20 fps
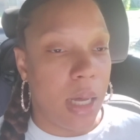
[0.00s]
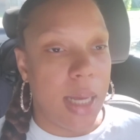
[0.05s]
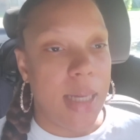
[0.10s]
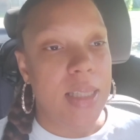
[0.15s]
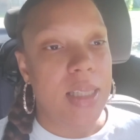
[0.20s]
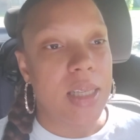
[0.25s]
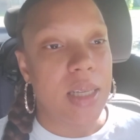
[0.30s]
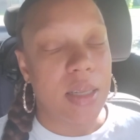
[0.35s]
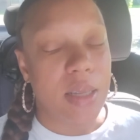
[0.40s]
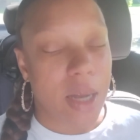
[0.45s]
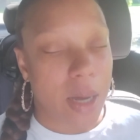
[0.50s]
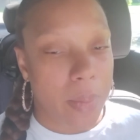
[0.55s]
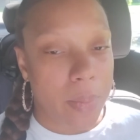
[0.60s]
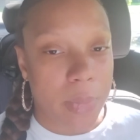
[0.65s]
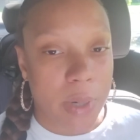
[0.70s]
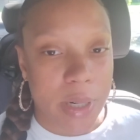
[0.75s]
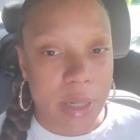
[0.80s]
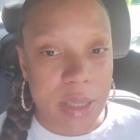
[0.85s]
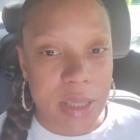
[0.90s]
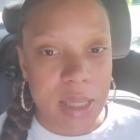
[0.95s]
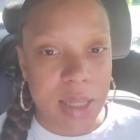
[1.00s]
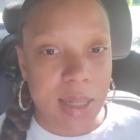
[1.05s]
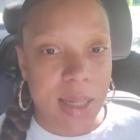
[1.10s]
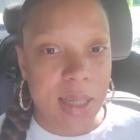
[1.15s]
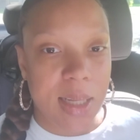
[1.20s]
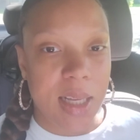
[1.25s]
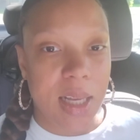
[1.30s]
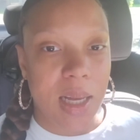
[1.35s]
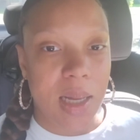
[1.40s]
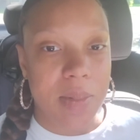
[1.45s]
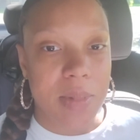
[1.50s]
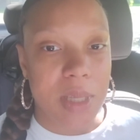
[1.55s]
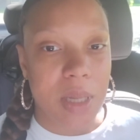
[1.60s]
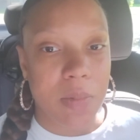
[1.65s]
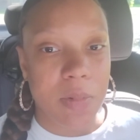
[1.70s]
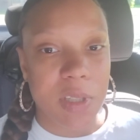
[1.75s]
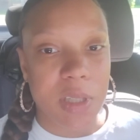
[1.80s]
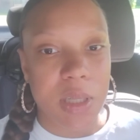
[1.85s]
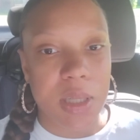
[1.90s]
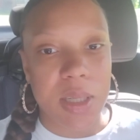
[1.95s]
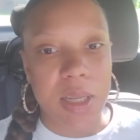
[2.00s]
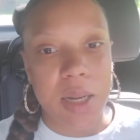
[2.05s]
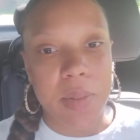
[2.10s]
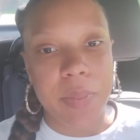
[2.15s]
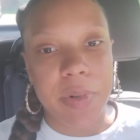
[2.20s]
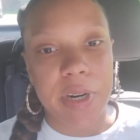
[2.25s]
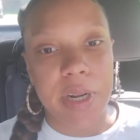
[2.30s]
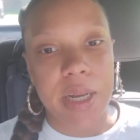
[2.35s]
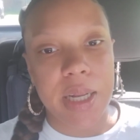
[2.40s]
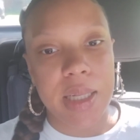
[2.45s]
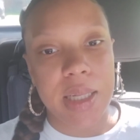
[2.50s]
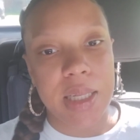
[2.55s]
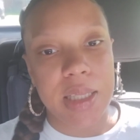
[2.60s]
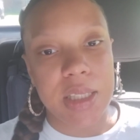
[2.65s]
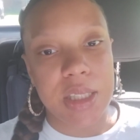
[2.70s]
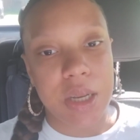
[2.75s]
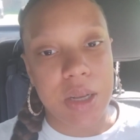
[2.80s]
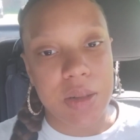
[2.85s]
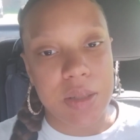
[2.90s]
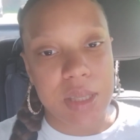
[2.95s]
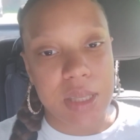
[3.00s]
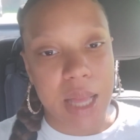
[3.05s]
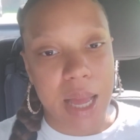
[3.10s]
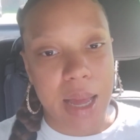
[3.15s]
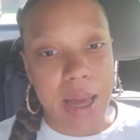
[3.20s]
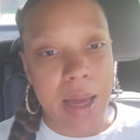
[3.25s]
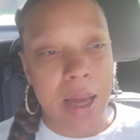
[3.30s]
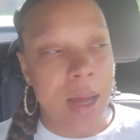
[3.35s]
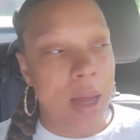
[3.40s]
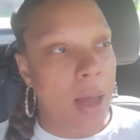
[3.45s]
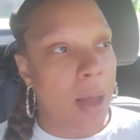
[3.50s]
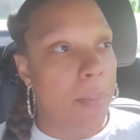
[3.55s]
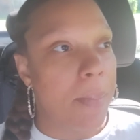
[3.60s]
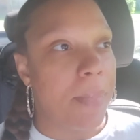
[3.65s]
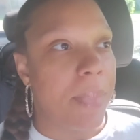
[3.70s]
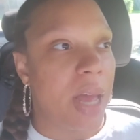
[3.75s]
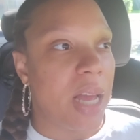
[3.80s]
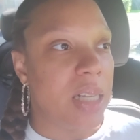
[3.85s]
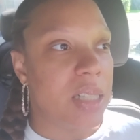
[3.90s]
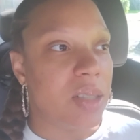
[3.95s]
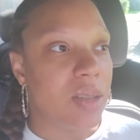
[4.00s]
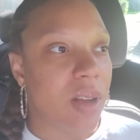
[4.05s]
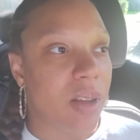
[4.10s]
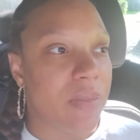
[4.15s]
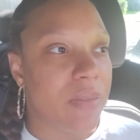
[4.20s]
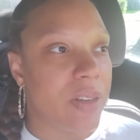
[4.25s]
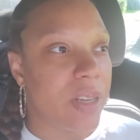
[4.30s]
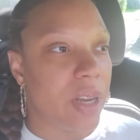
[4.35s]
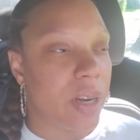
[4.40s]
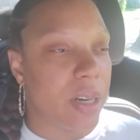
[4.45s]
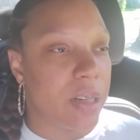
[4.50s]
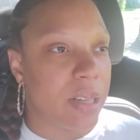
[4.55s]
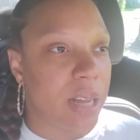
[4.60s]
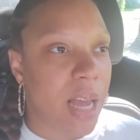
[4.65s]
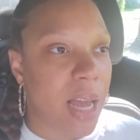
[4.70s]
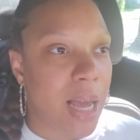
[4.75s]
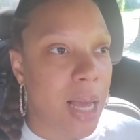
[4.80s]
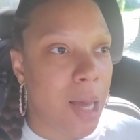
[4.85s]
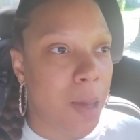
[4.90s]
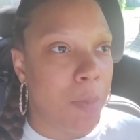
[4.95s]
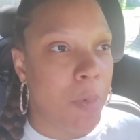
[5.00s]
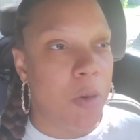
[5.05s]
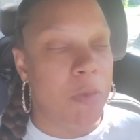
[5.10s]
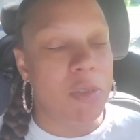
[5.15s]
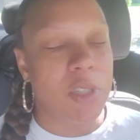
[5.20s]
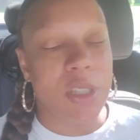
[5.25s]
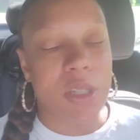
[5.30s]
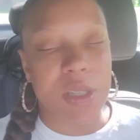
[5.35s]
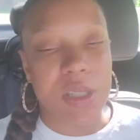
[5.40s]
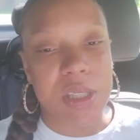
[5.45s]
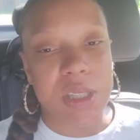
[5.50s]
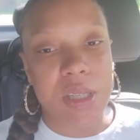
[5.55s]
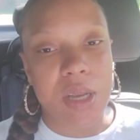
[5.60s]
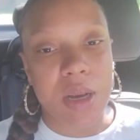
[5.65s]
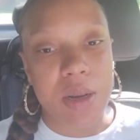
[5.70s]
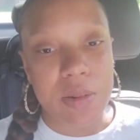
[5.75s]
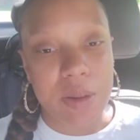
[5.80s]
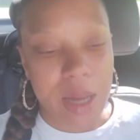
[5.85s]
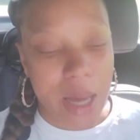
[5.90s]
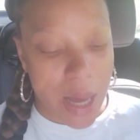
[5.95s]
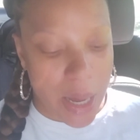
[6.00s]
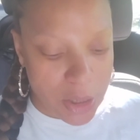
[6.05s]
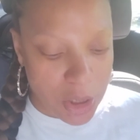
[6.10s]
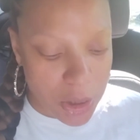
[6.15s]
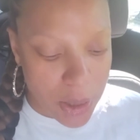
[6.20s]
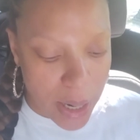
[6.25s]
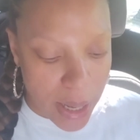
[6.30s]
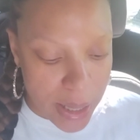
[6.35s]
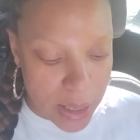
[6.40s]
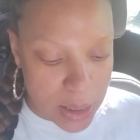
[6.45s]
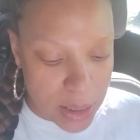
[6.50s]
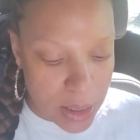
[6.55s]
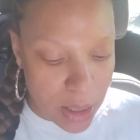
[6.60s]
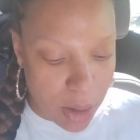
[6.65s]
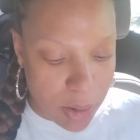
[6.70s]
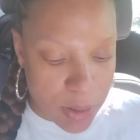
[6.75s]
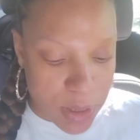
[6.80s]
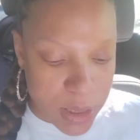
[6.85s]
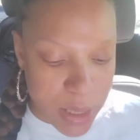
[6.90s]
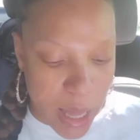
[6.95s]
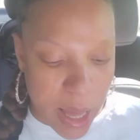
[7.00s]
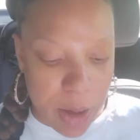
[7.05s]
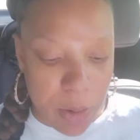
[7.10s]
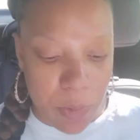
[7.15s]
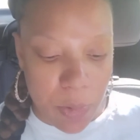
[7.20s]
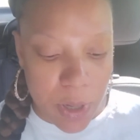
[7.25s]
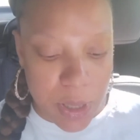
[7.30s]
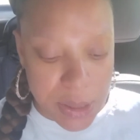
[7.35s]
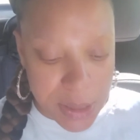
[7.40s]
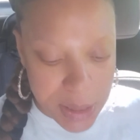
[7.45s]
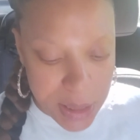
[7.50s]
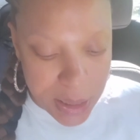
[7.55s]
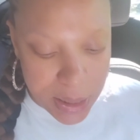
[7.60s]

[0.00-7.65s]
into numbers and then it comes up with the number and it shows like based off of your name, what was your soul contract? So it's like, what's